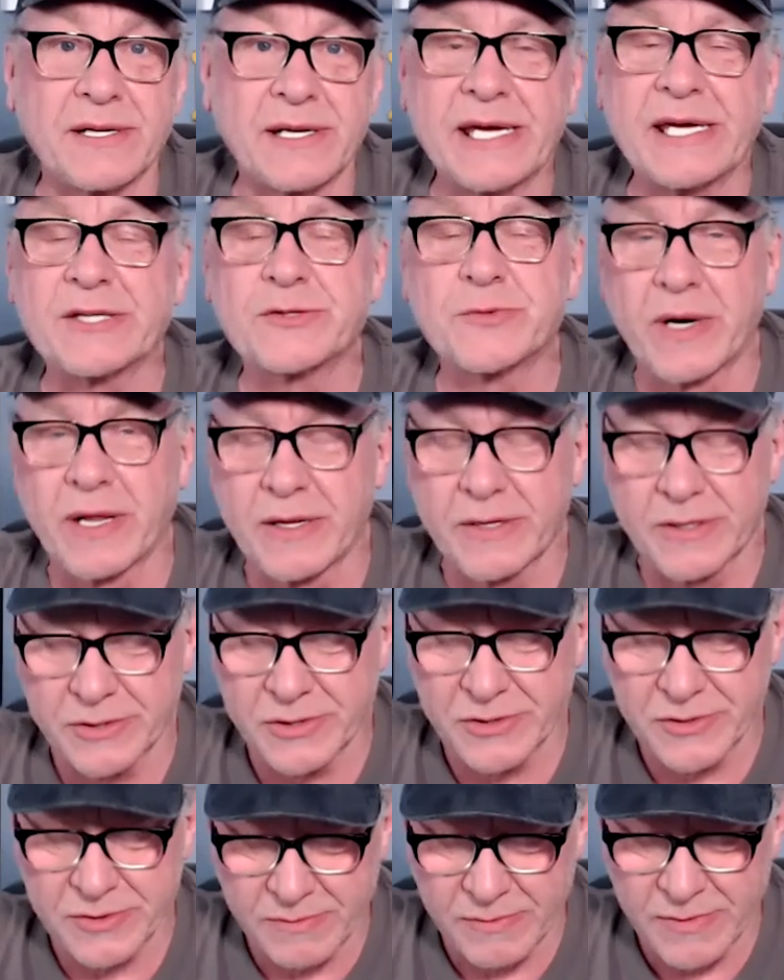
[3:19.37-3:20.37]
He's one of
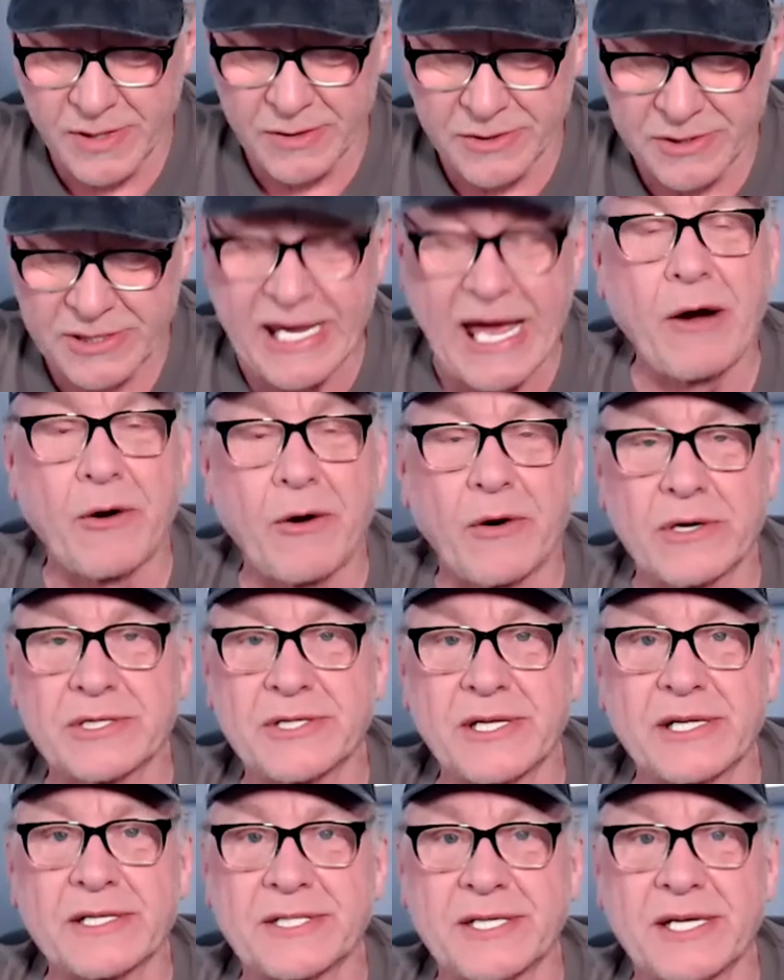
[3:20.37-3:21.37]
those those cowards
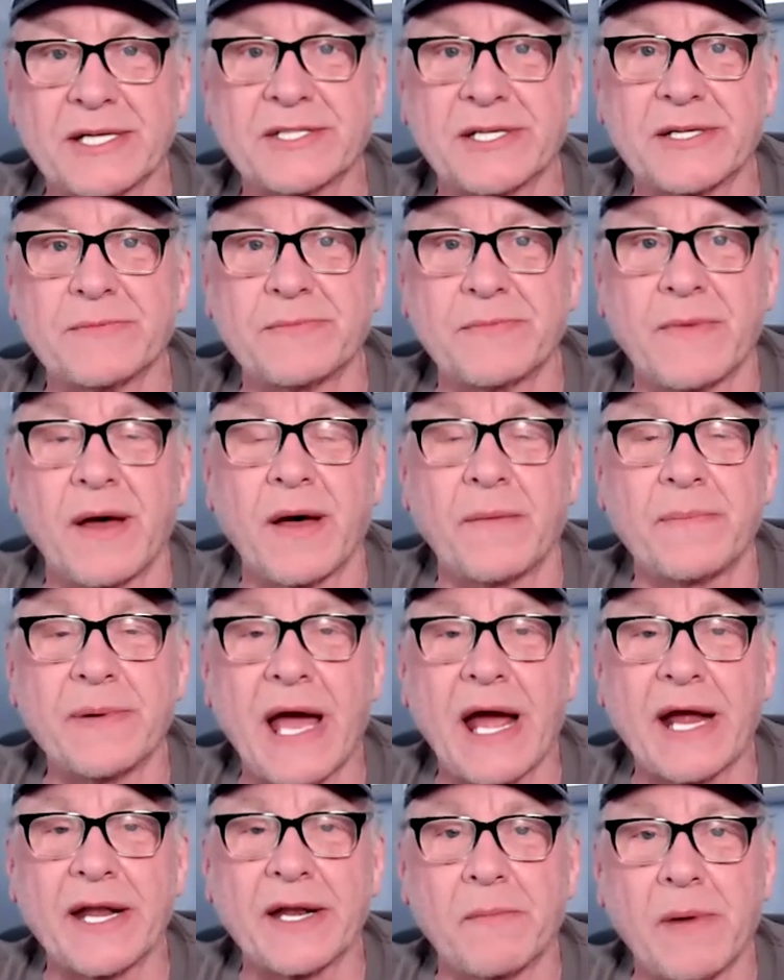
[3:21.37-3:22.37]
that sits in uh,
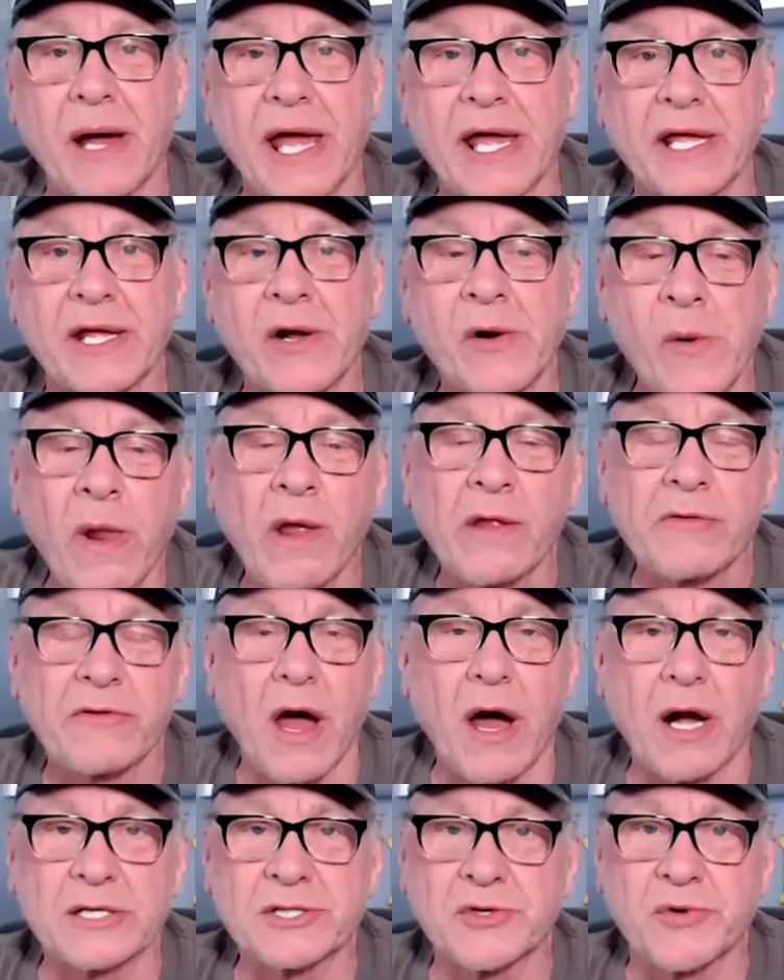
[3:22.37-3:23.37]
behind a mic,
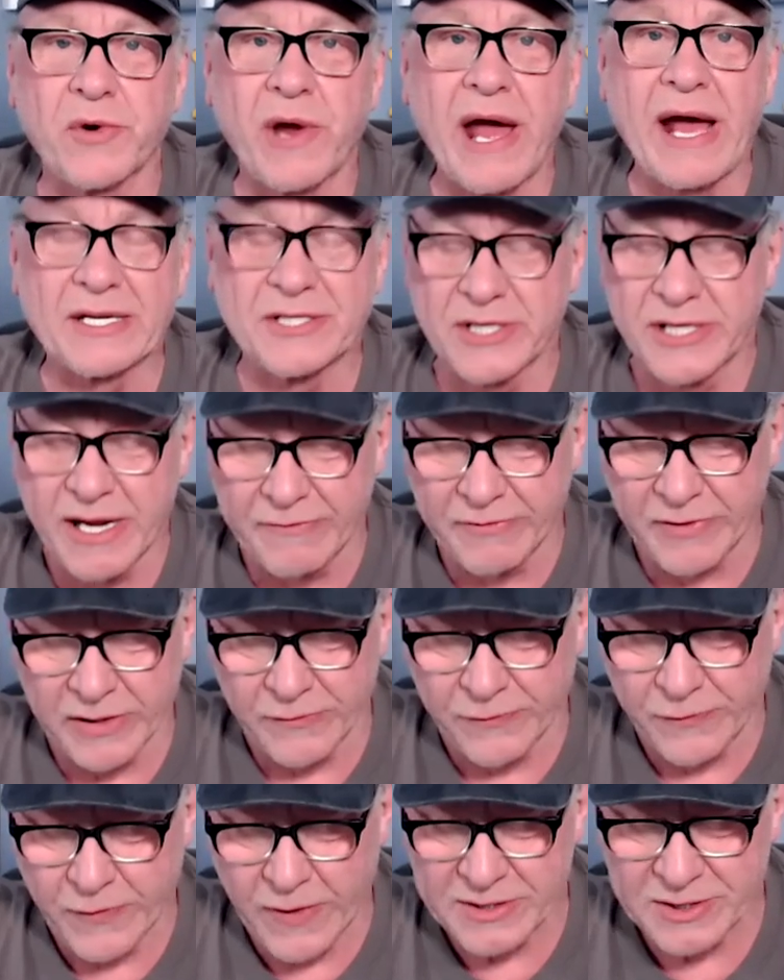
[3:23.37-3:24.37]
talks trash, and never
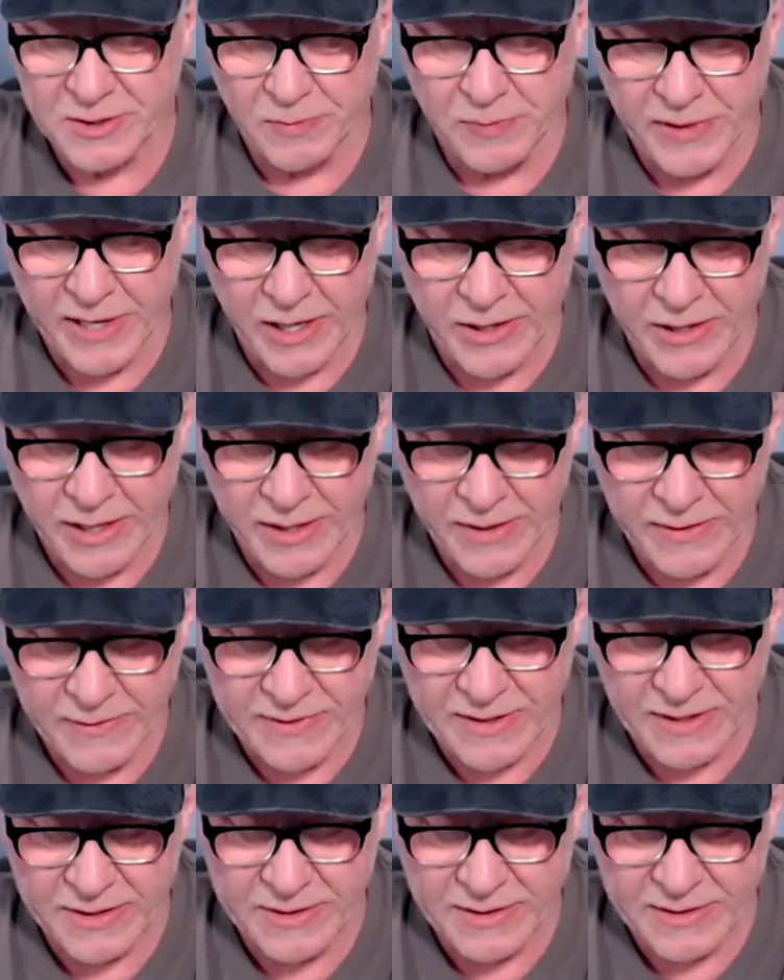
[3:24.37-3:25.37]
confronts a player to
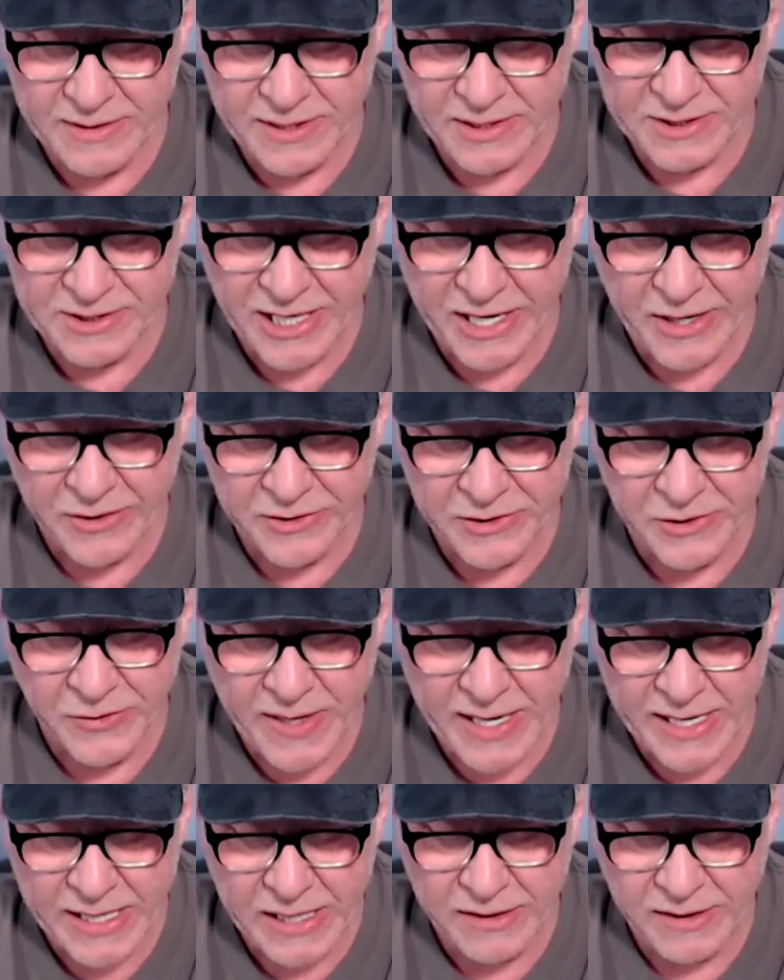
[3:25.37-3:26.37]
to to say or do
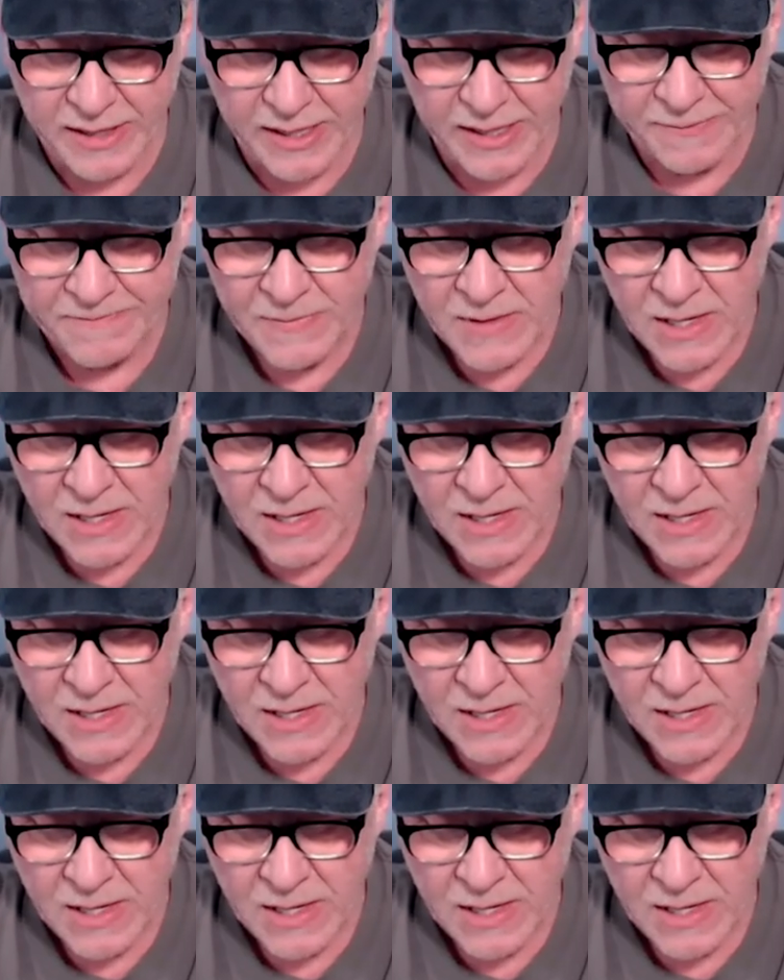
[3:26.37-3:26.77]
anything.